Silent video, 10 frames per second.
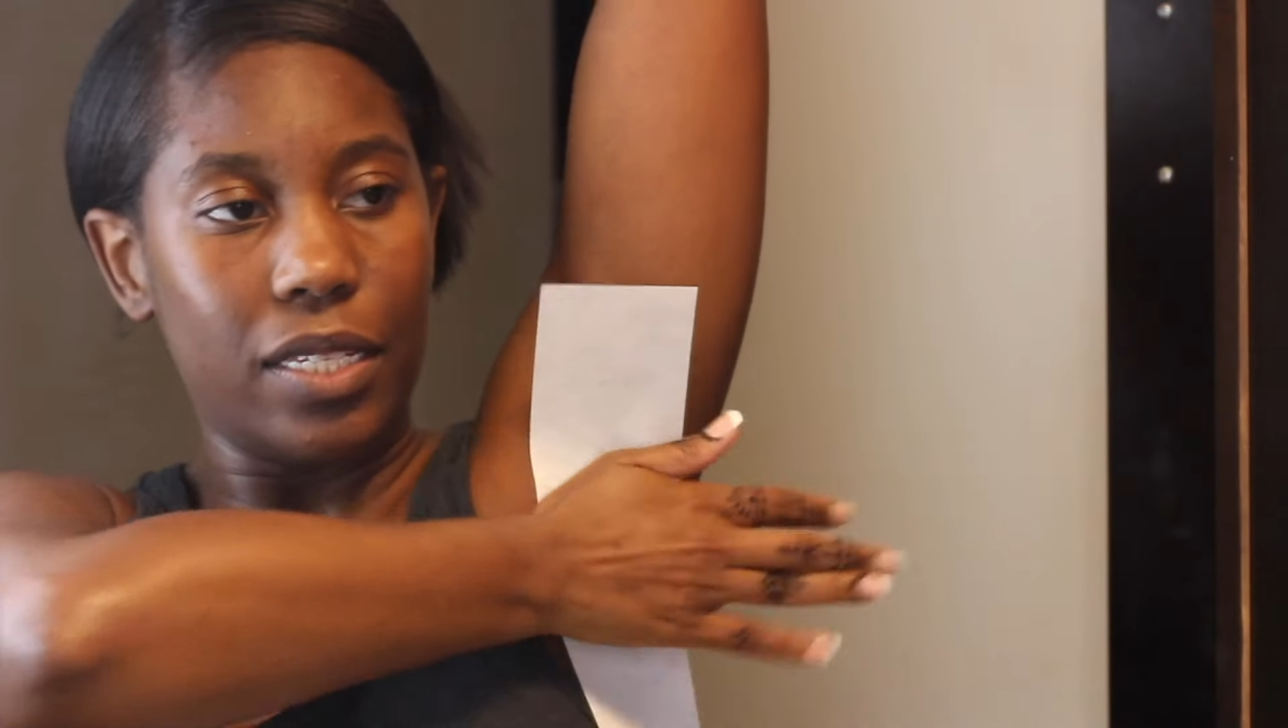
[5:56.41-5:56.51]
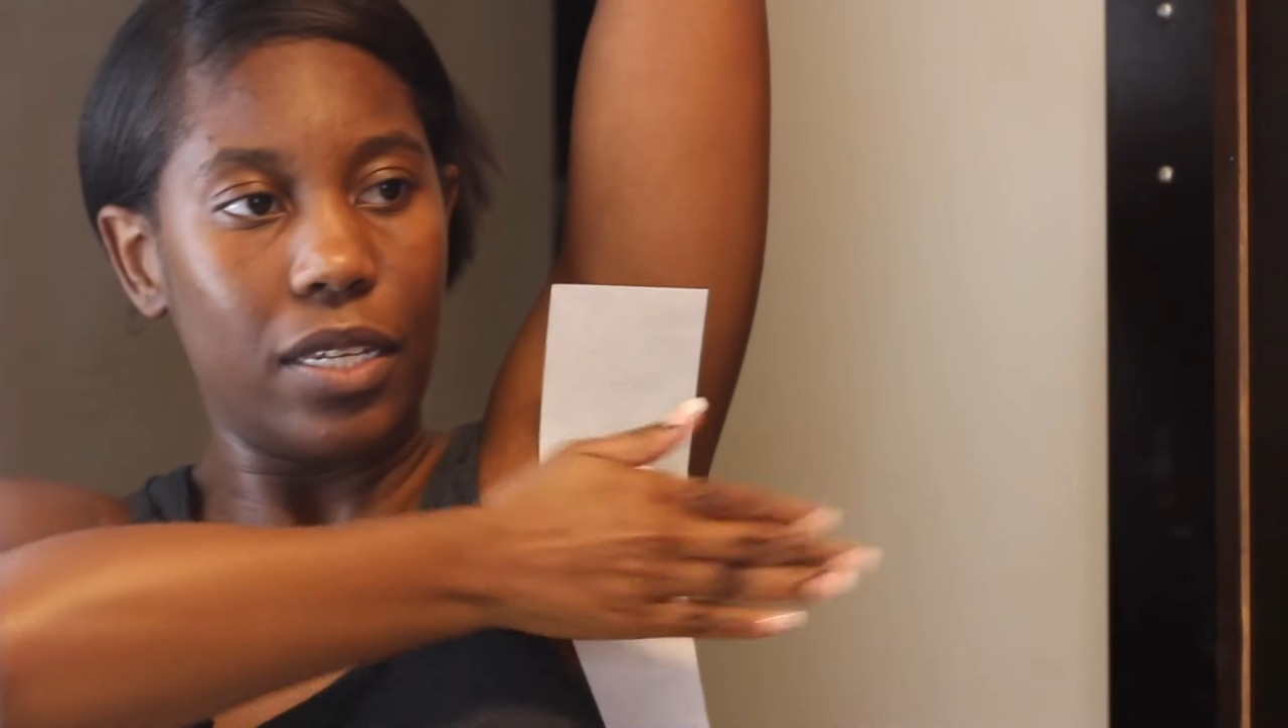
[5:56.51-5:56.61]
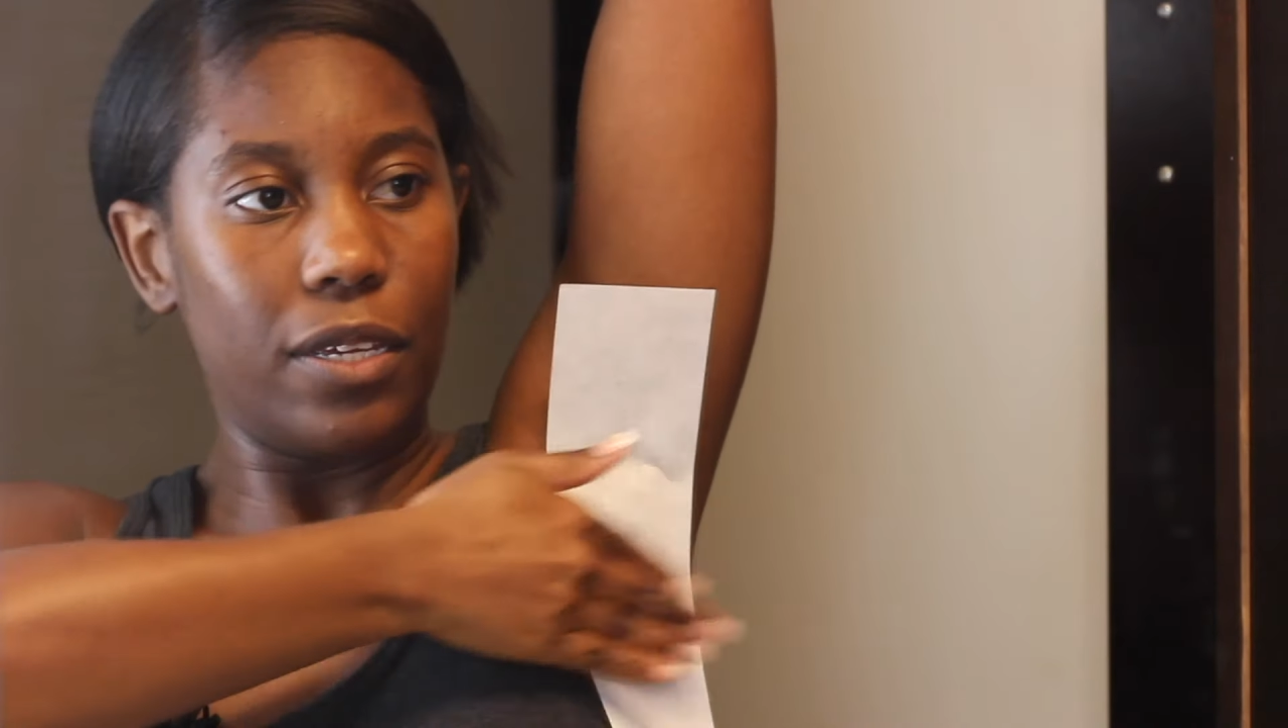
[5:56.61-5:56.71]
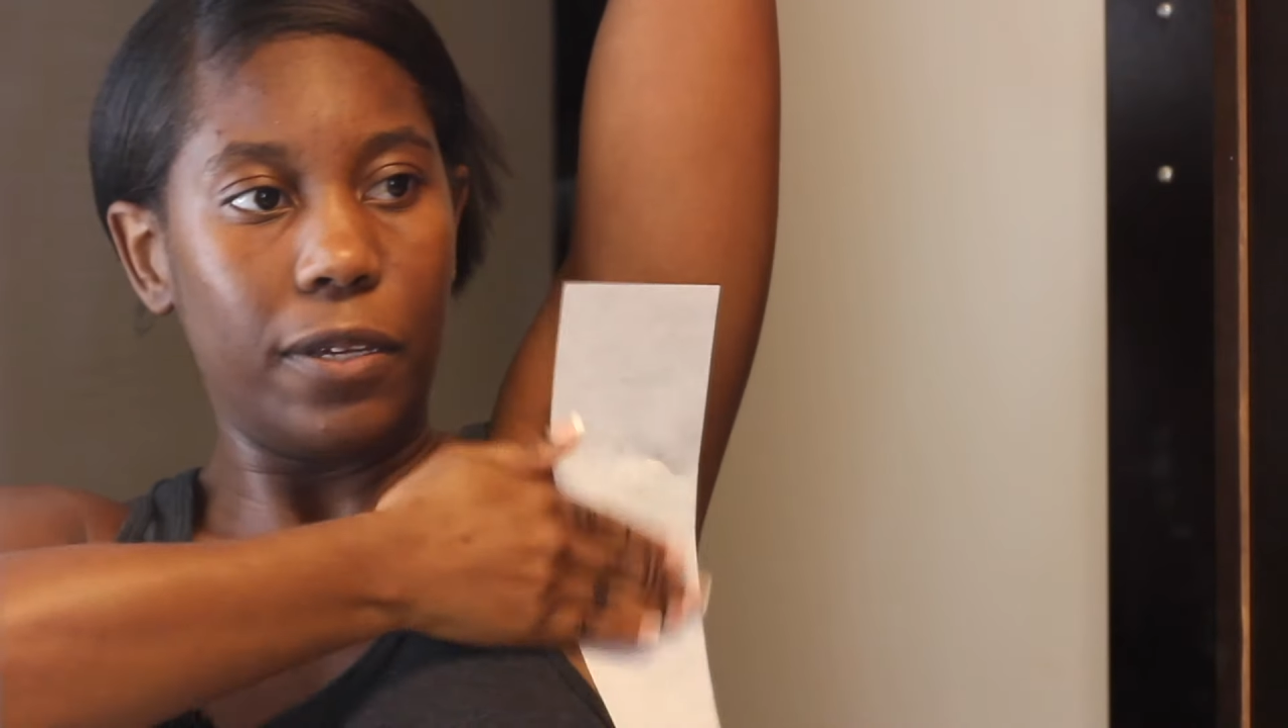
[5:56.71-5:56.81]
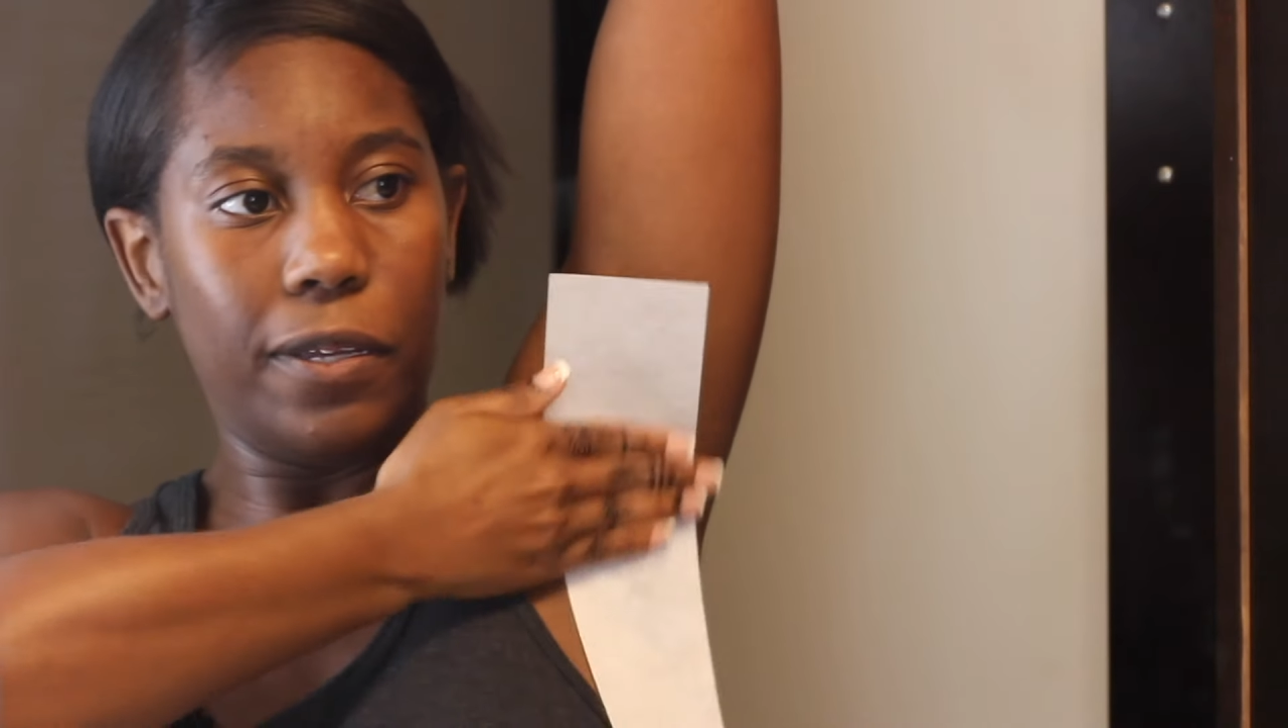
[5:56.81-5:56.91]

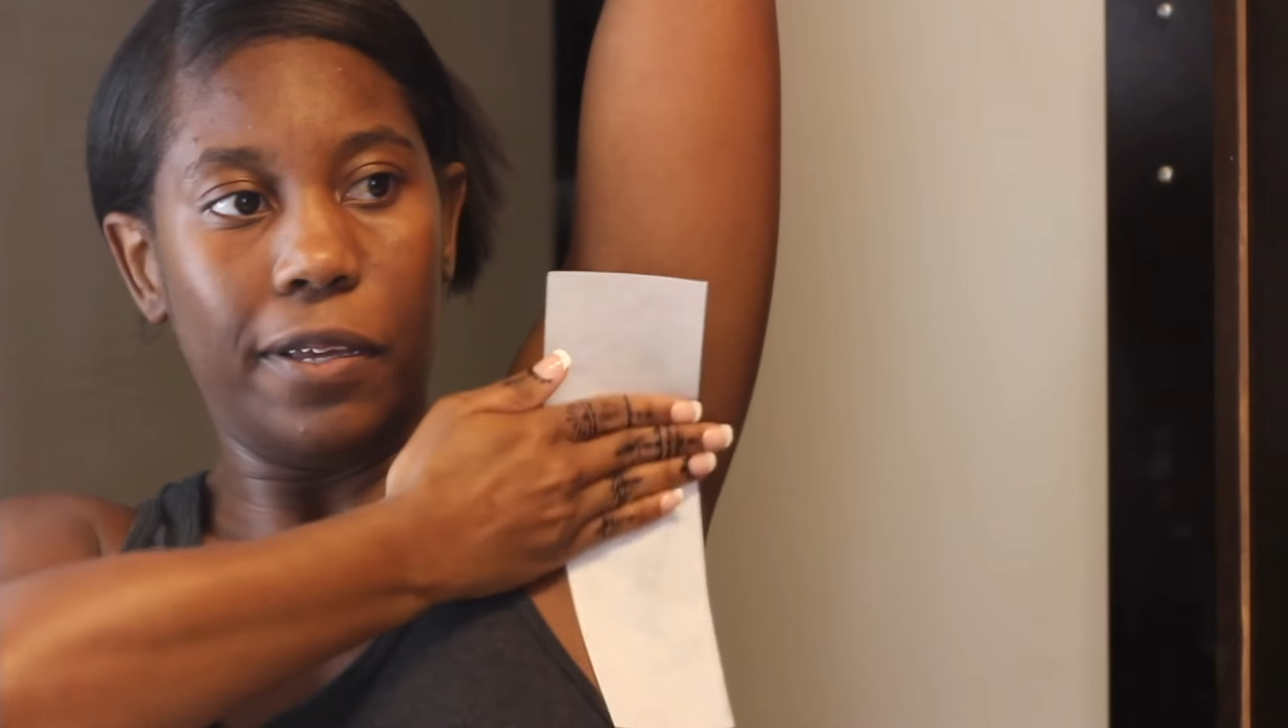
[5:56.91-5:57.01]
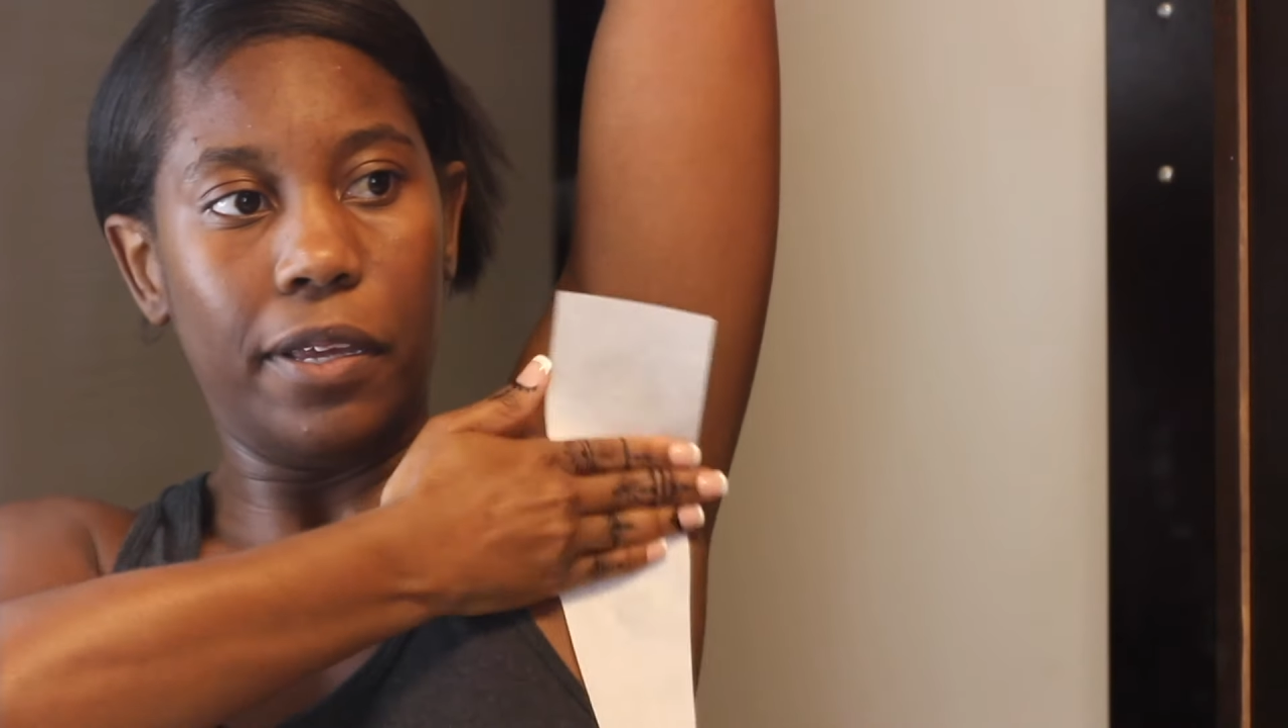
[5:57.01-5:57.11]
it,